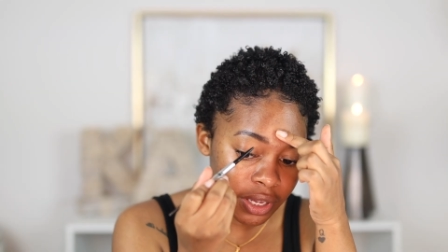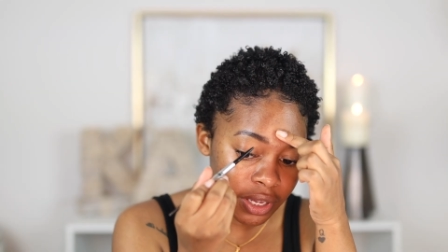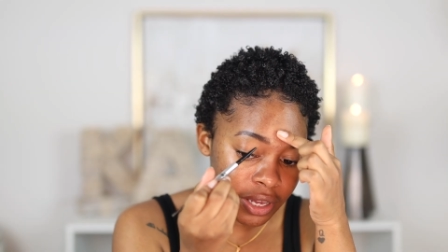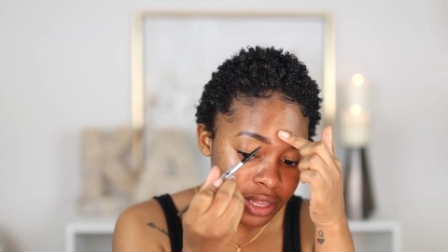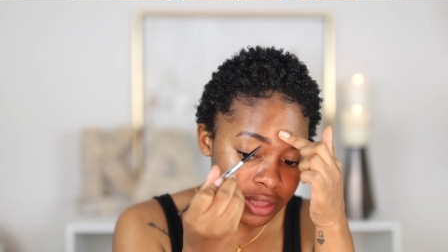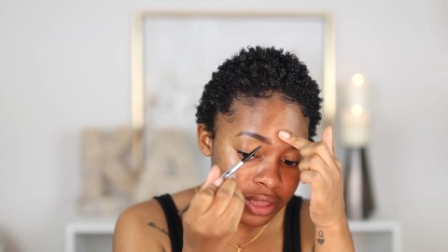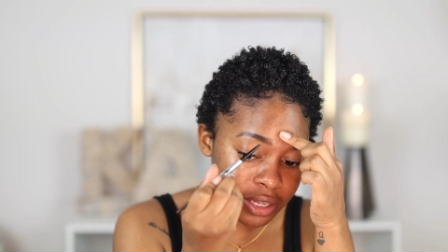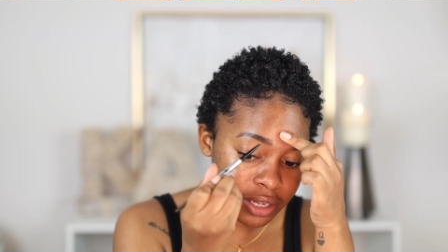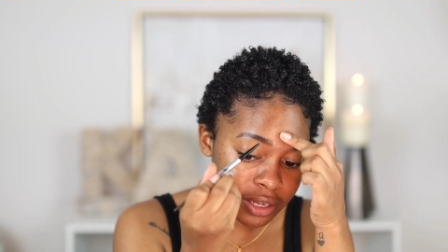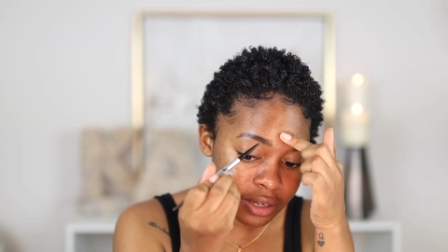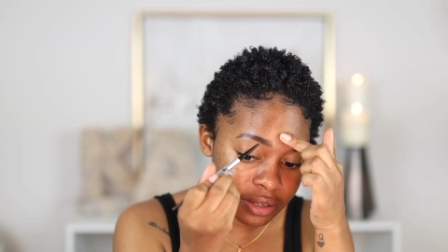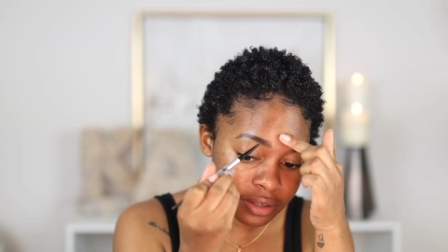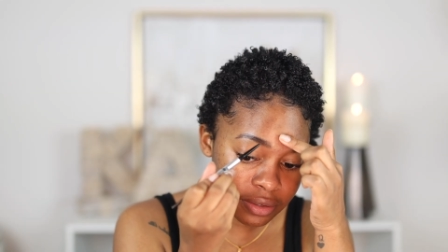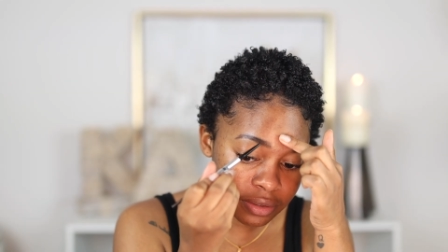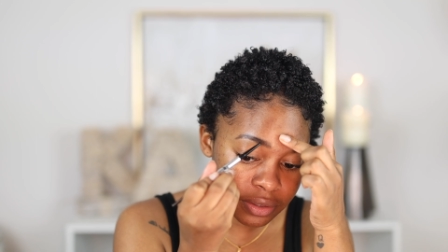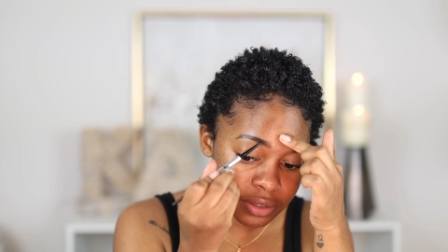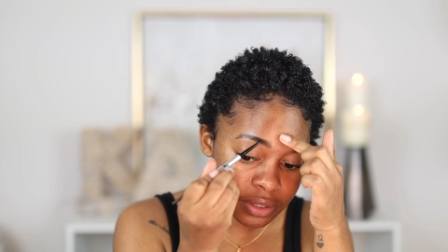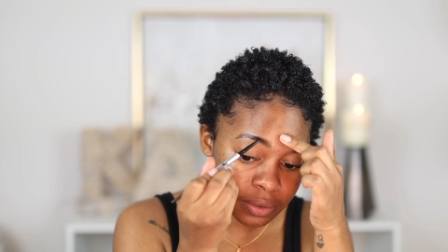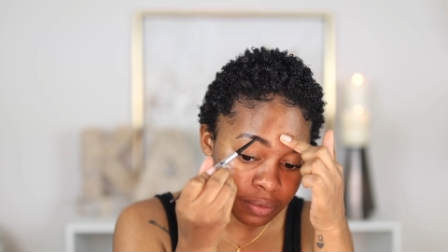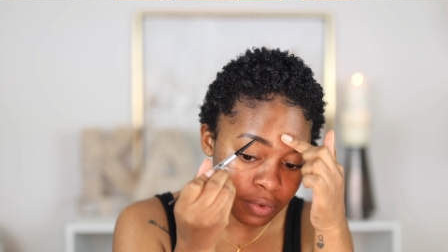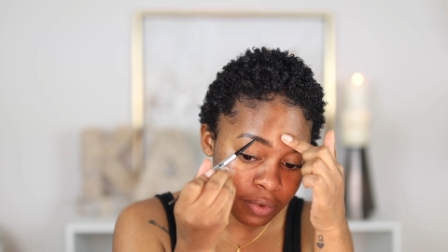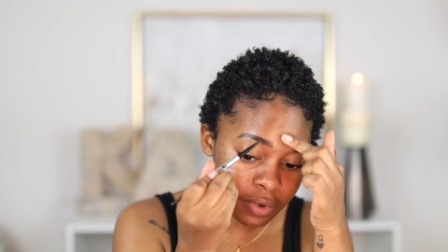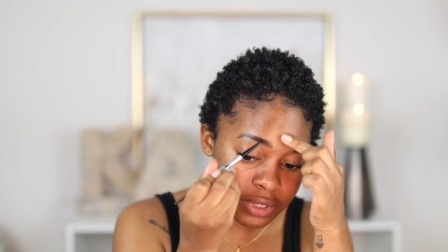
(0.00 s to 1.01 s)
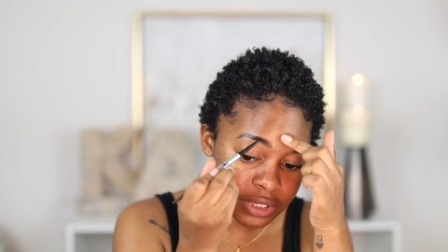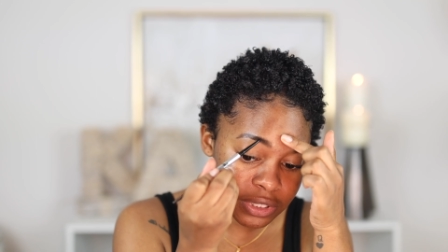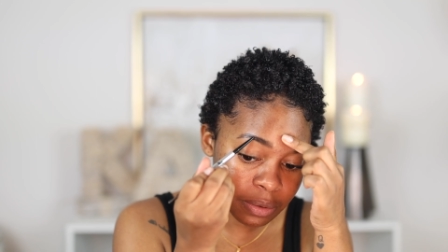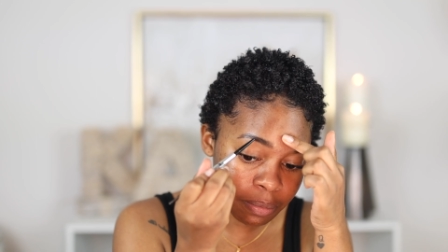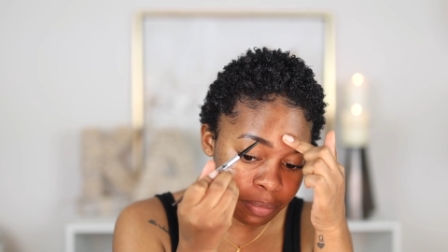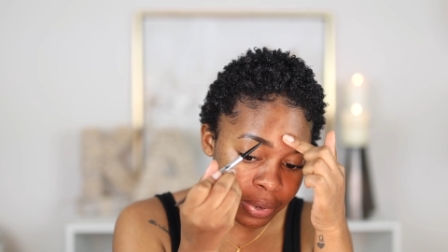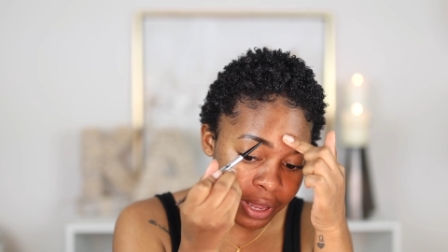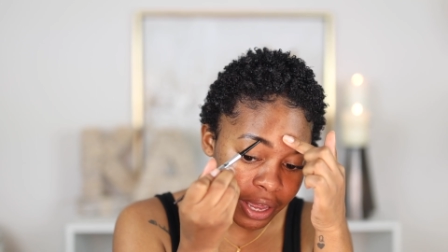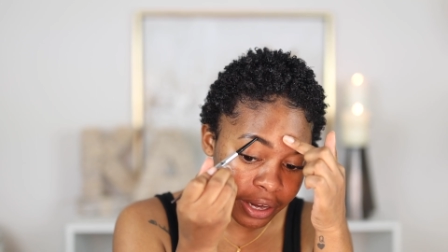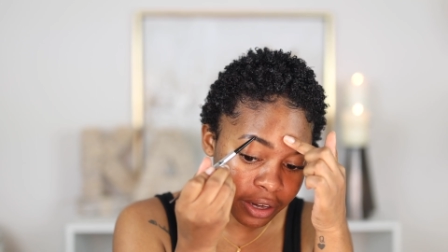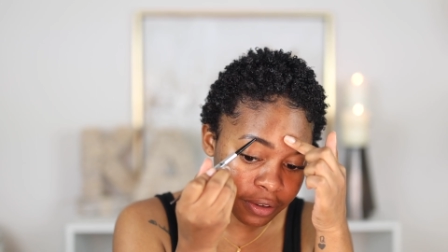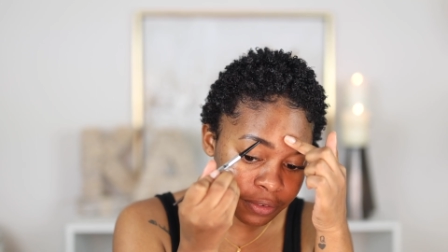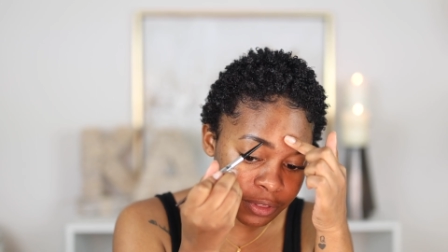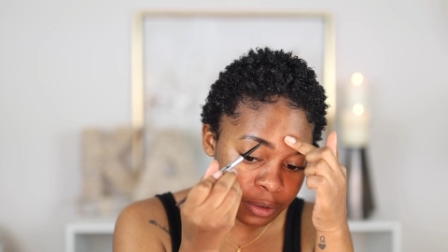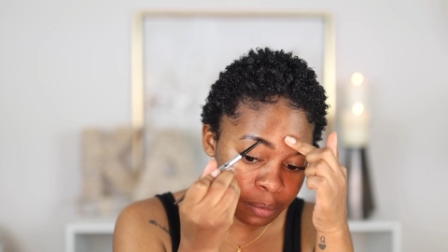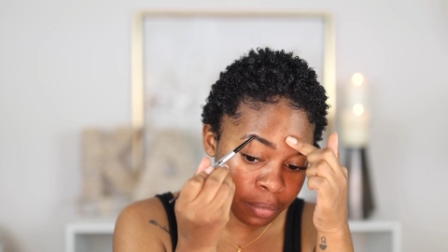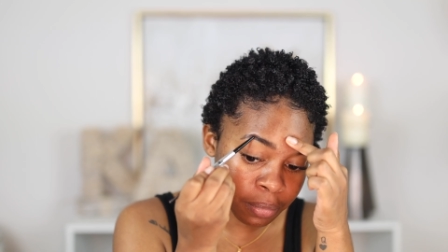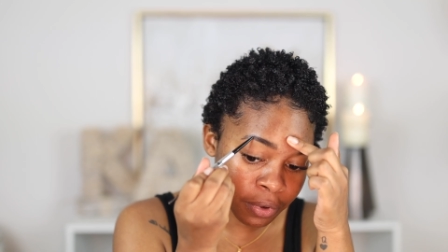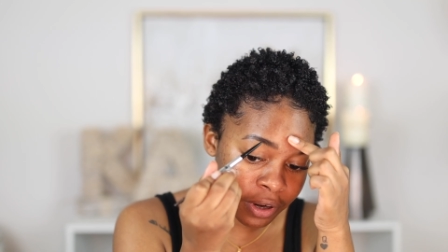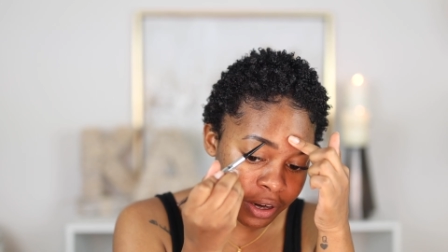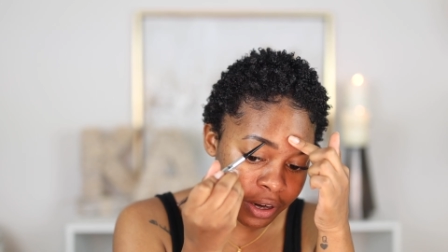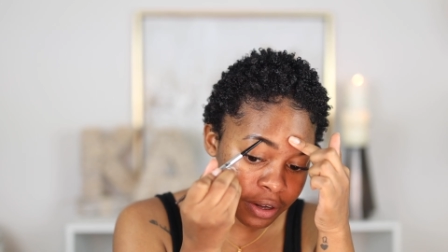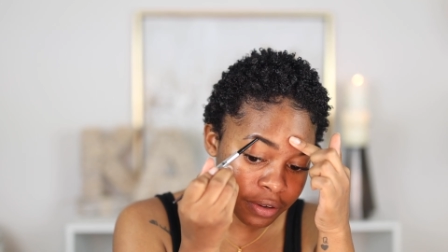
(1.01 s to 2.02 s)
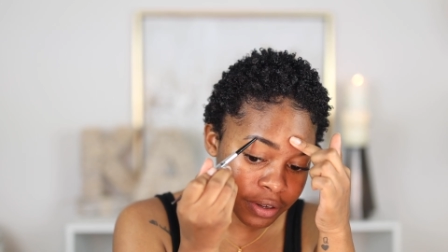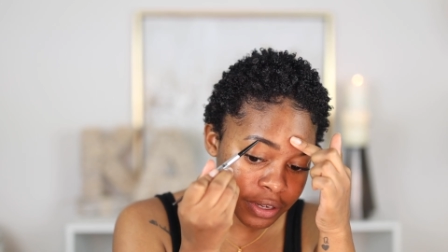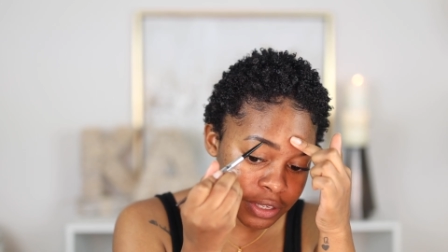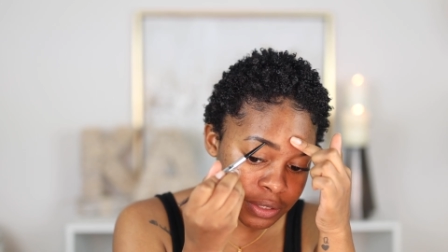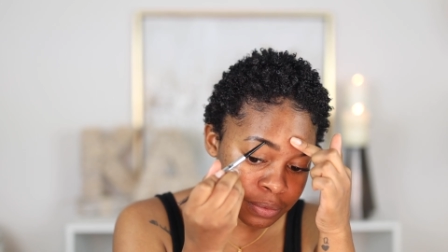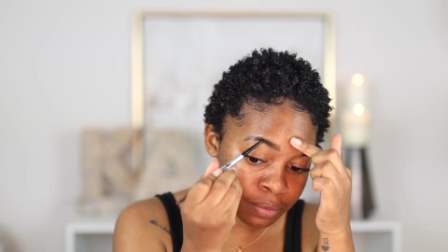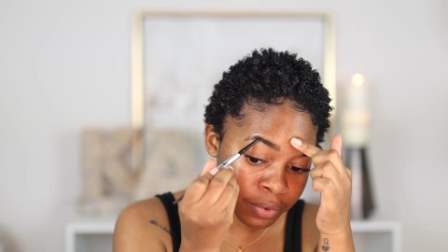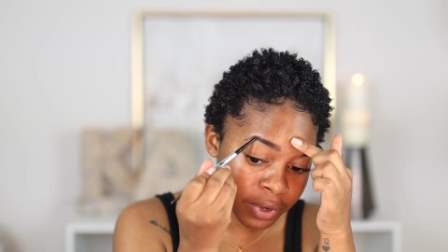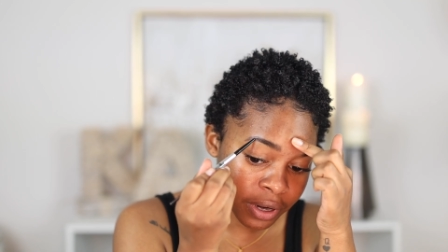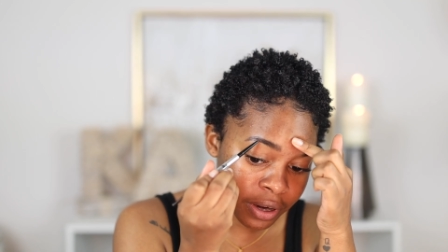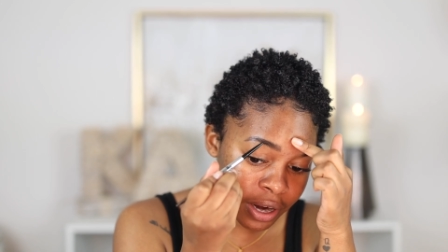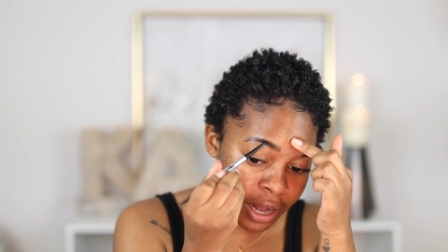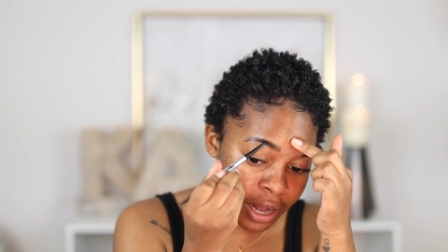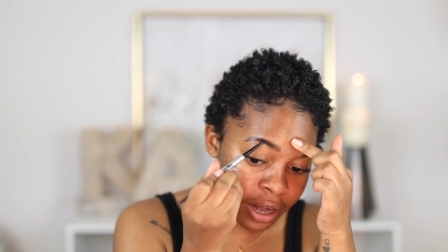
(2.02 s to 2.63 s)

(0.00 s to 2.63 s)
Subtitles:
And then towards the back of the brow is where